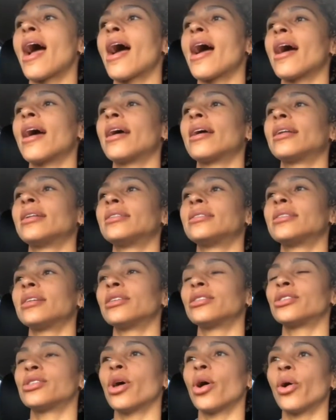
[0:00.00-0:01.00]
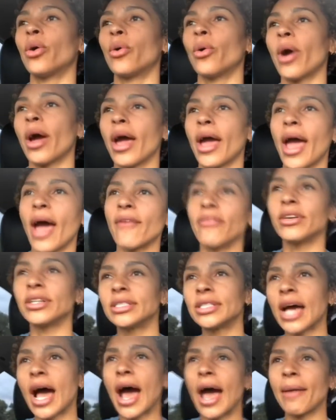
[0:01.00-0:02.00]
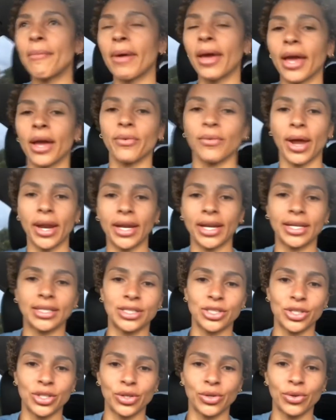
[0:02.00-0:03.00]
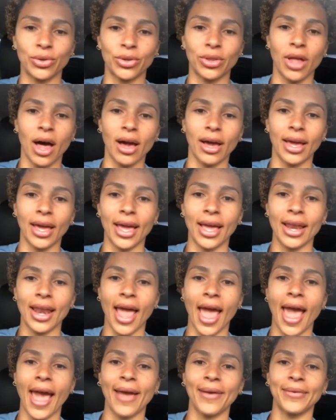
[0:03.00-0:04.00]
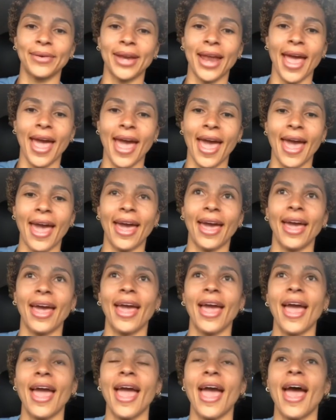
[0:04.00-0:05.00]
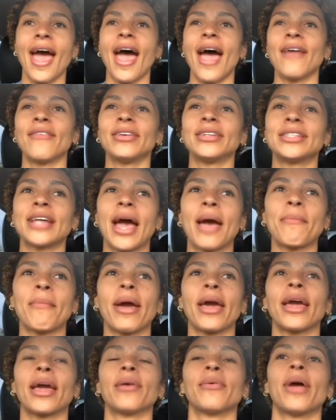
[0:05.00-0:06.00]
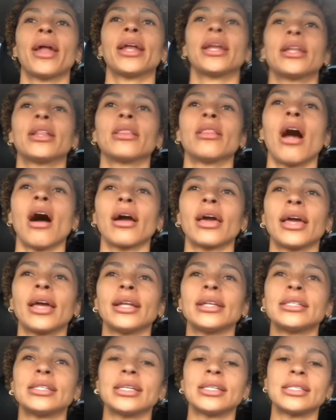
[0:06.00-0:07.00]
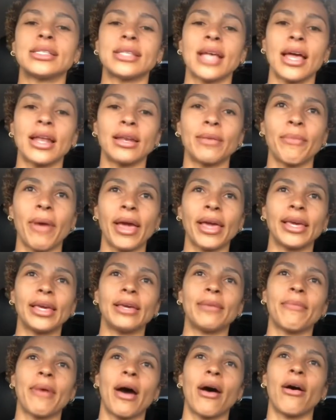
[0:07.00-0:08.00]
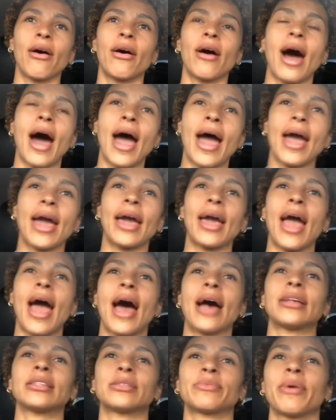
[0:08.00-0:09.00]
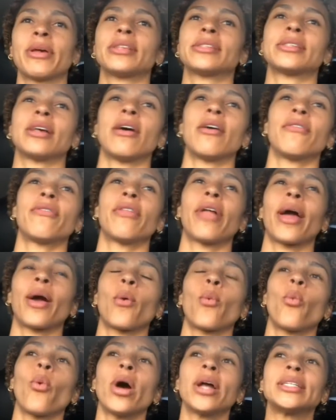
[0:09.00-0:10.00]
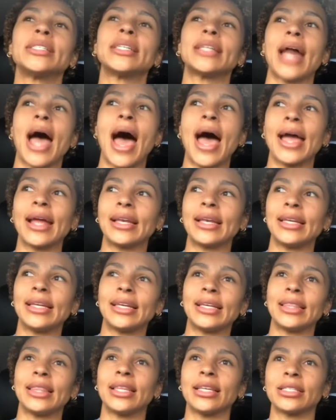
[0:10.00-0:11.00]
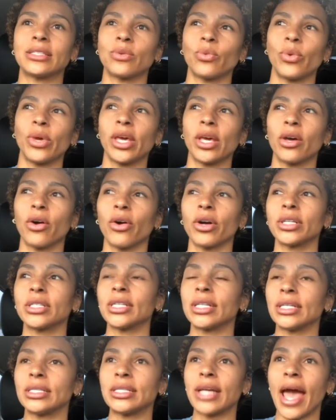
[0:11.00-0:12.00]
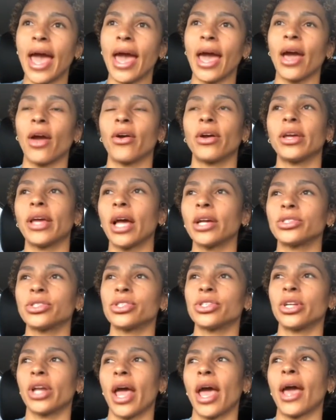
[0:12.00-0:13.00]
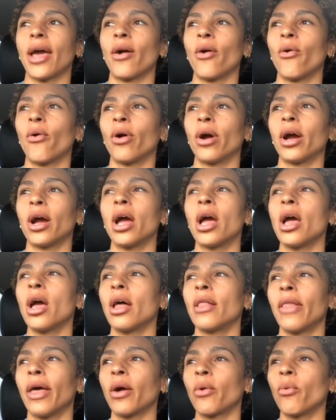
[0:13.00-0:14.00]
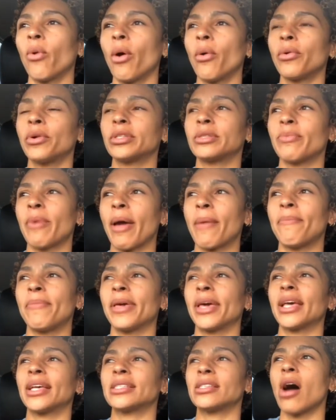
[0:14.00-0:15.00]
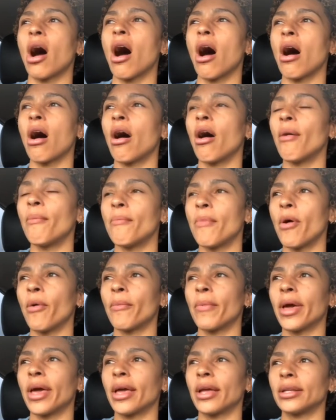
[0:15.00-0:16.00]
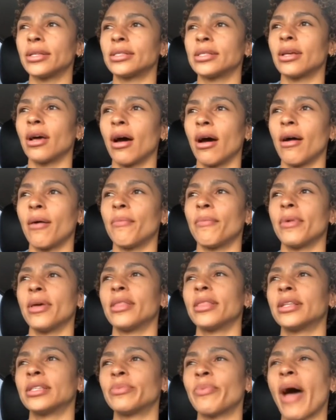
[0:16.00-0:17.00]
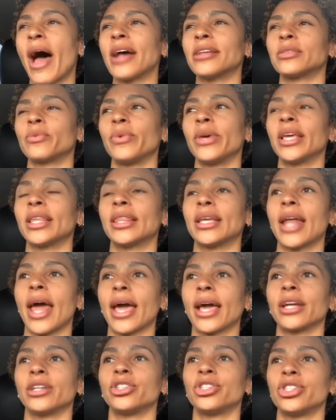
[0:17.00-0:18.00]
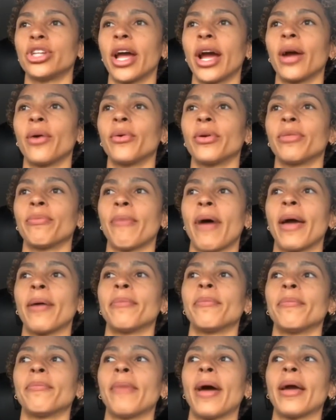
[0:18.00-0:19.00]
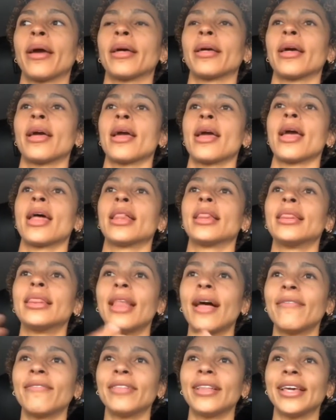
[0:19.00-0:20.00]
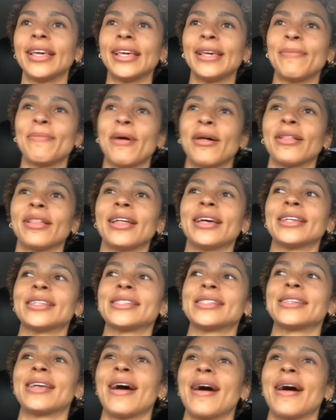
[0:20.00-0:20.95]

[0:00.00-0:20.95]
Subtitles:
And so every time I get ready to lock in, hey Renee, every time I get ready to lock in to send my email, I ask myself, like, what did I need this week or today or yesterday, or like what was my biggest aha moment in this past week that I could share with my lovely email list.